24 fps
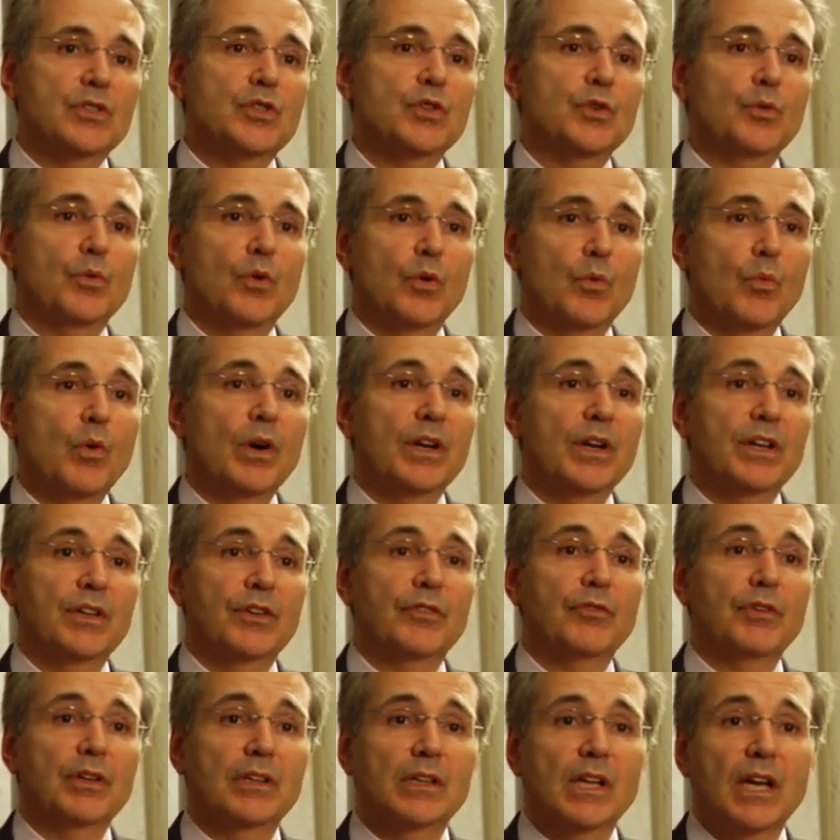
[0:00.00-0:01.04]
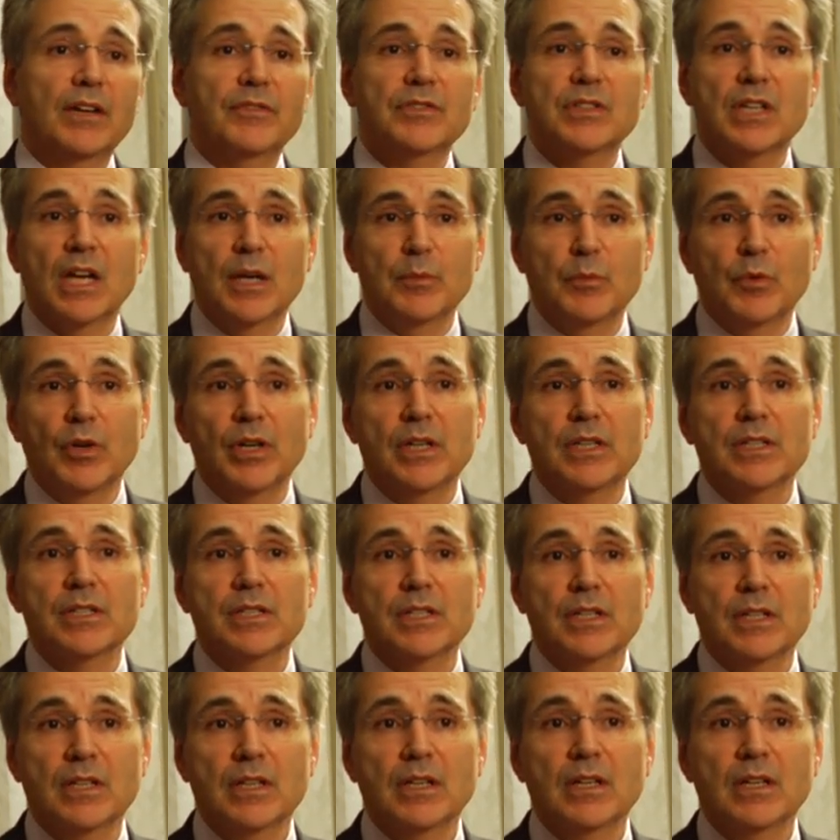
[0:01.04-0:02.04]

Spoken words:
2 or 1 in 3 lifetime risk.